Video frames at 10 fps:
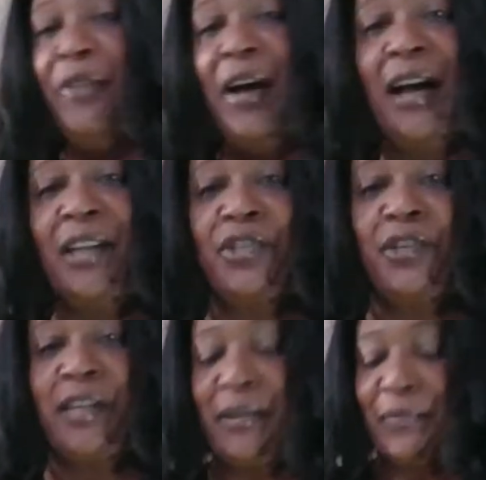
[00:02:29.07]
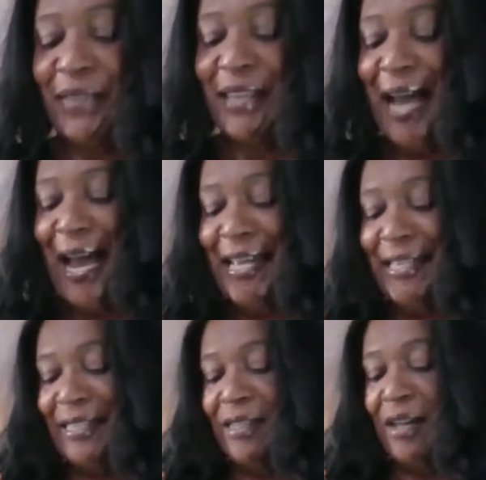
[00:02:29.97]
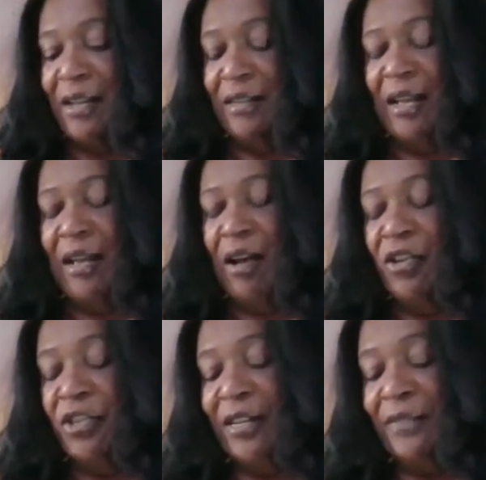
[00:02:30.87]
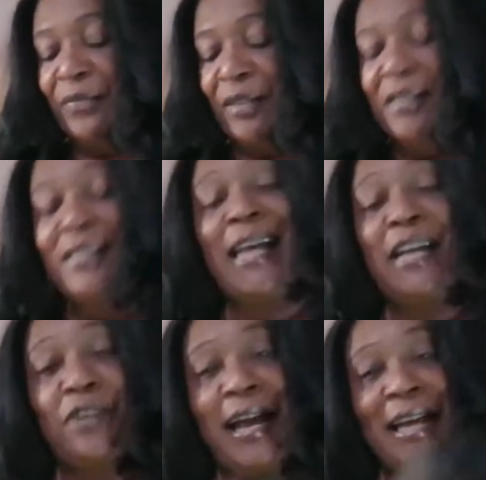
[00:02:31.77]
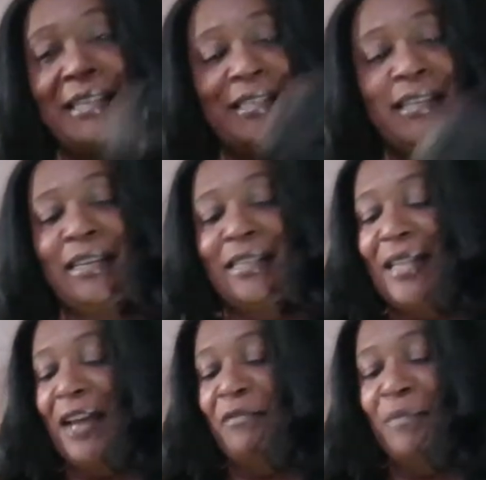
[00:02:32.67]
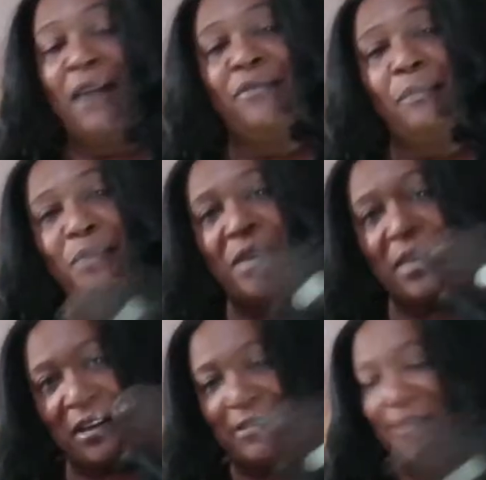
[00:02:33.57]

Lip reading: Audrey Hyatt is on, not Audrey, Sandra Hyatt is on this live, I have a pear